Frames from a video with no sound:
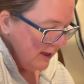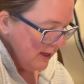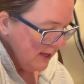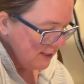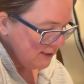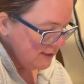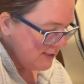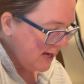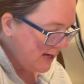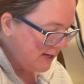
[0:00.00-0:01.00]
And
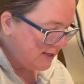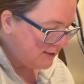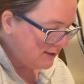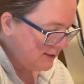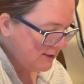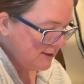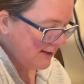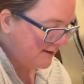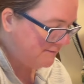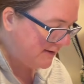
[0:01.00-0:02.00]
then
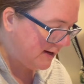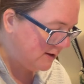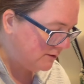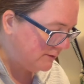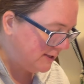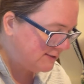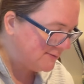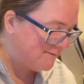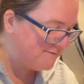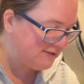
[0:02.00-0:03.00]
I found
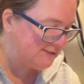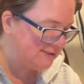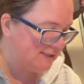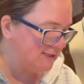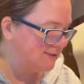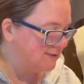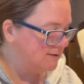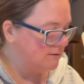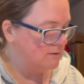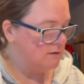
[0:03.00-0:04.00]
some funsies,
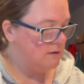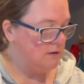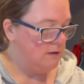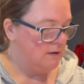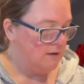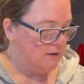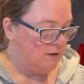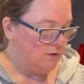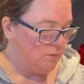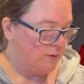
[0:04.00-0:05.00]

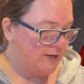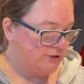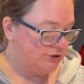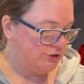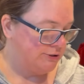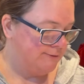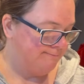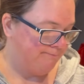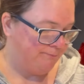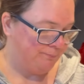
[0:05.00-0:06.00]
which
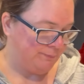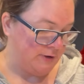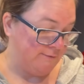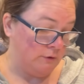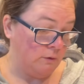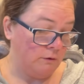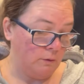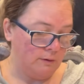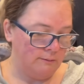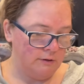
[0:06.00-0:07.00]
I have no clue
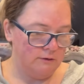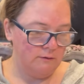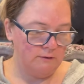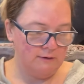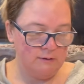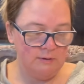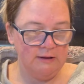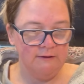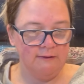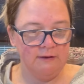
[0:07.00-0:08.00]
what I'm going to do with it, but I
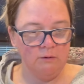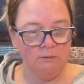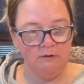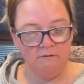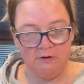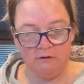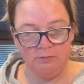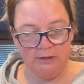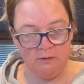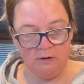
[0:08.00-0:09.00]
think that it would be fun to
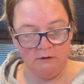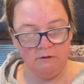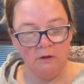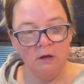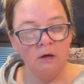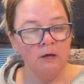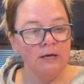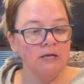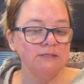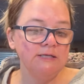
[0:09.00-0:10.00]
play with.
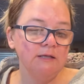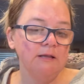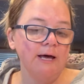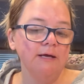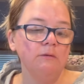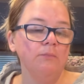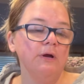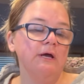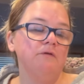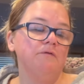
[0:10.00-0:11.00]
It is the Lion
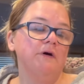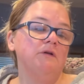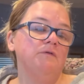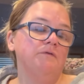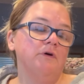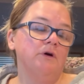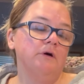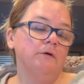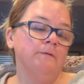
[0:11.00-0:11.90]
brand Fun Fur.